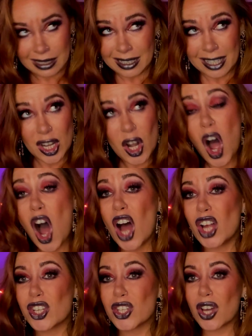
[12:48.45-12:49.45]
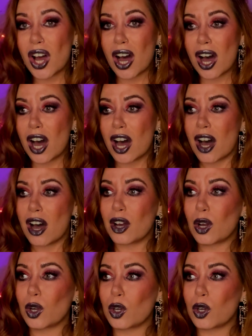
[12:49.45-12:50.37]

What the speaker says: Not a